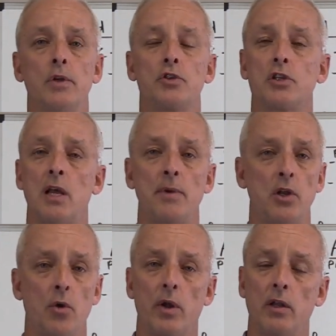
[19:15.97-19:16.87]
just let me
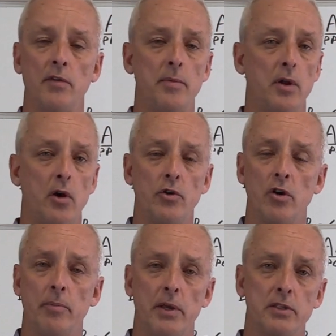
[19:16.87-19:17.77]
know. We'd love to be able to earn
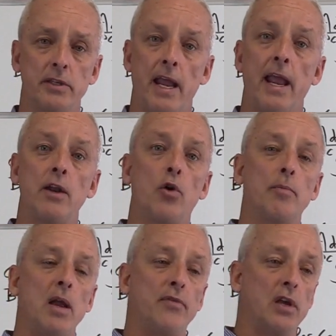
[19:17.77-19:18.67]
your business. And or
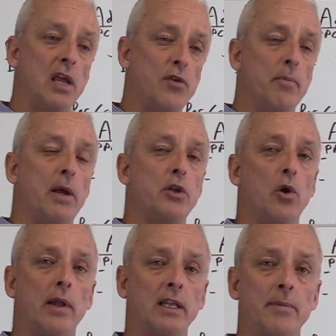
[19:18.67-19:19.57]
maybe if they give you a bid, you
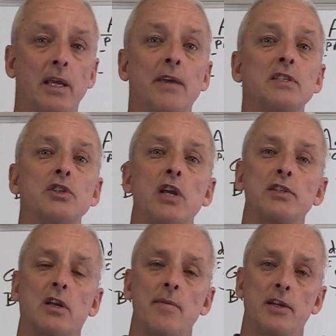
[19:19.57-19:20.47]
don't like the bid, give us a chance
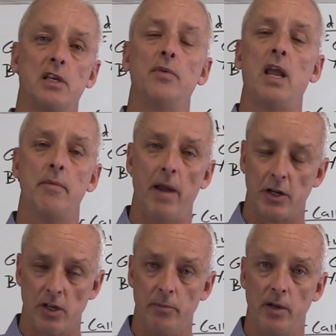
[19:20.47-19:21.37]
to come out and see if we can't
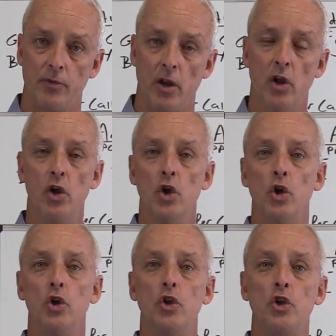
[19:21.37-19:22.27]
match that bid for you.
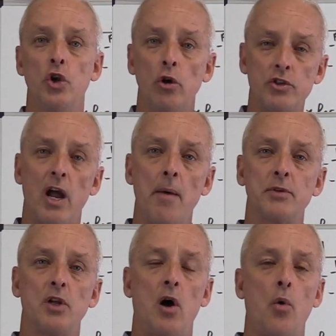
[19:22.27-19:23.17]
Your job
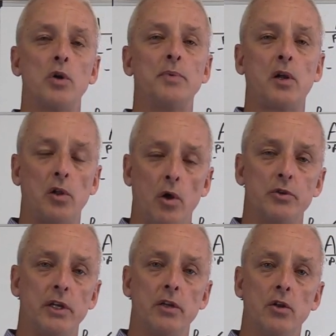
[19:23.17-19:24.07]
is to always be
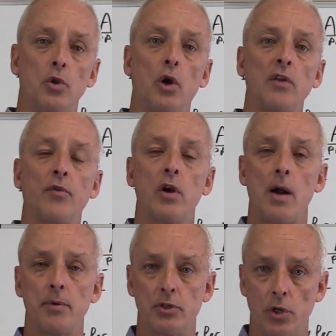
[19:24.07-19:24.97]
closing, looking for an
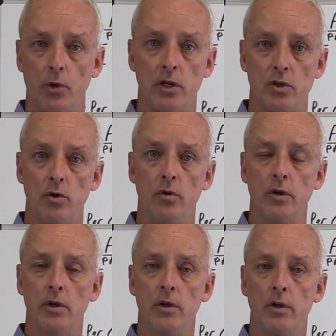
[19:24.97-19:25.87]
opportunity
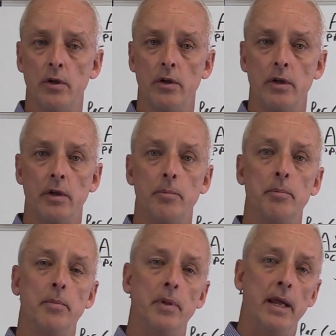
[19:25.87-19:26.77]
to
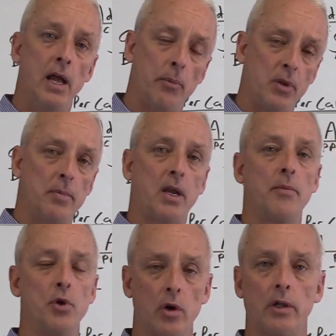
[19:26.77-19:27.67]
help them
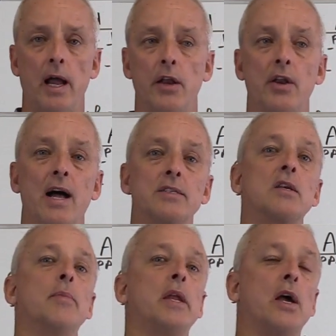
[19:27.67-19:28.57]
become your client, not
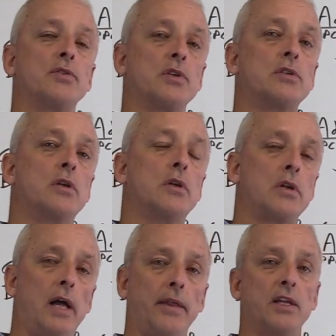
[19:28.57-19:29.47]
somebody else's
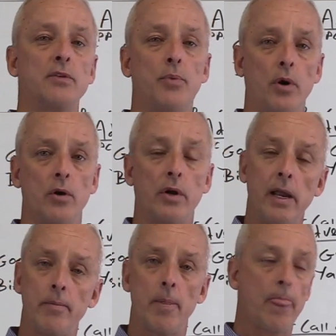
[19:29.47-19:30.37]
client. That's important,
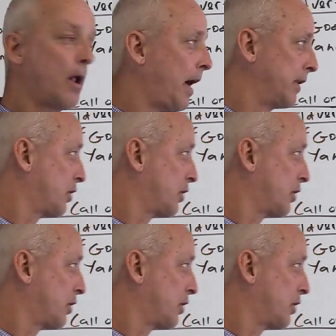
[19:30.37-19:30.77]
okay? All right,